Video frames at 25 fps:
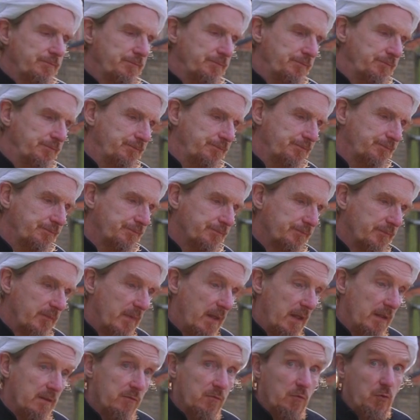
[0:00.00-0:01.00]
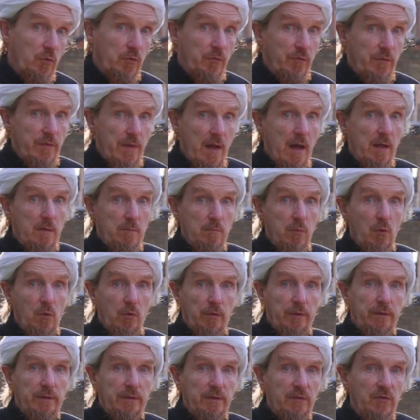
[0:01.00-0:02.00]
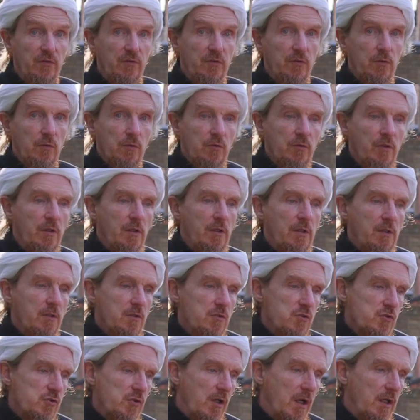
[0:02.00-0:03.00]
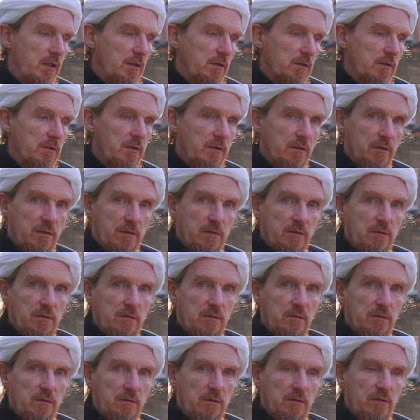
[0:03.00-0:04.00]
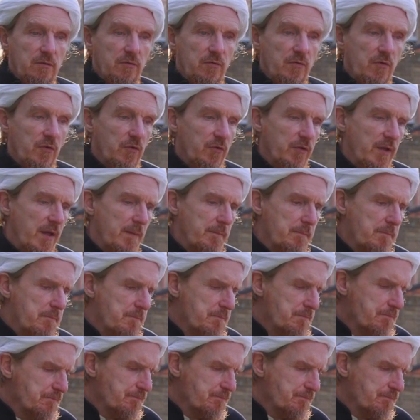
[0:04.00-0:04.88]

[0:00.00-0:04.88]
And of course, the unborn insult child is the same.